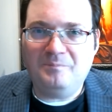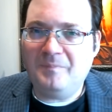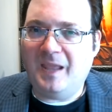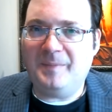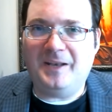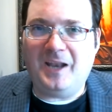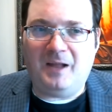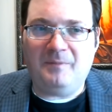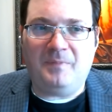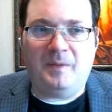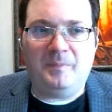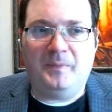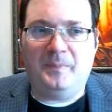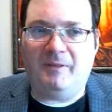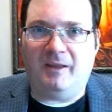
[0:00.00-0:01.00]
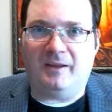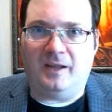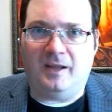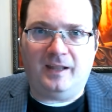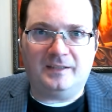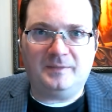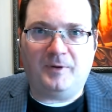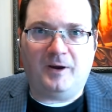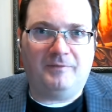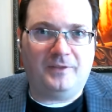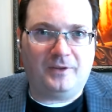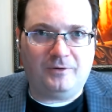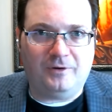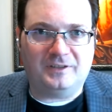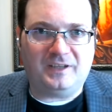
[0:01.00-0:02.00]
Maybe not. Maybe you'll be like, oh, that's par
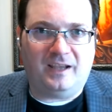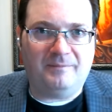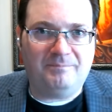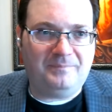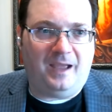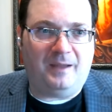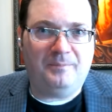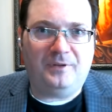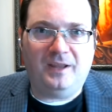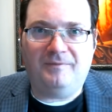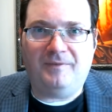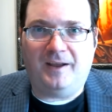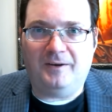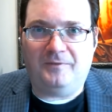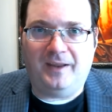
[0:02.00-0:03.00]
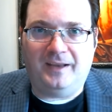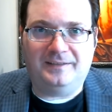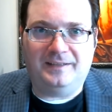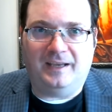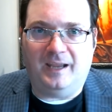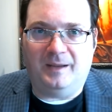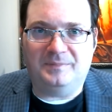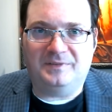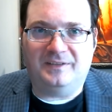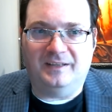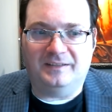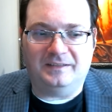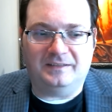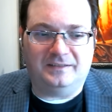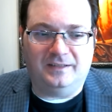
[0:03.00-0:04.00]
for the course. I play Final Fantasy games.
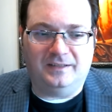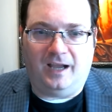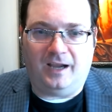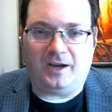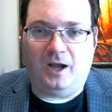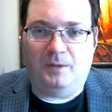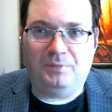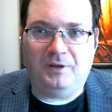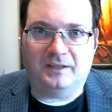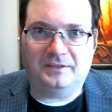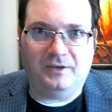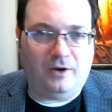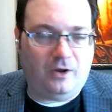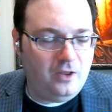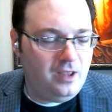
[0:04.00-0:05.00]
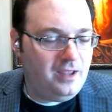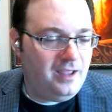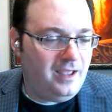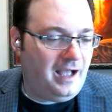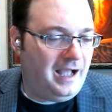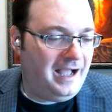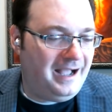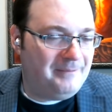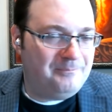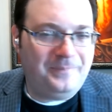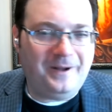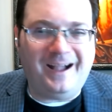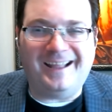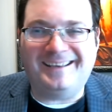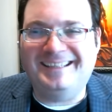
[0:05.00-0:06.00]
This is not complex at all.
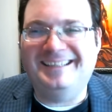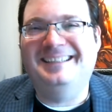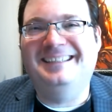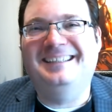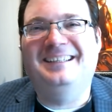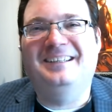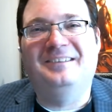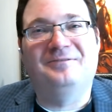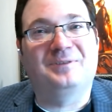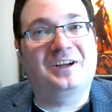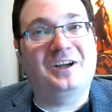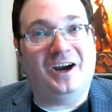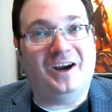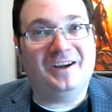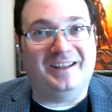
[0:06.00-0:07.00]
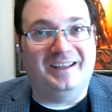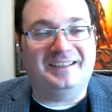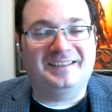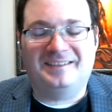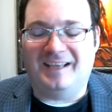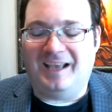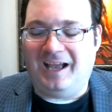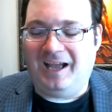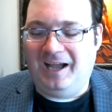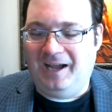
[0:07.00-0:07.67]
But regardless,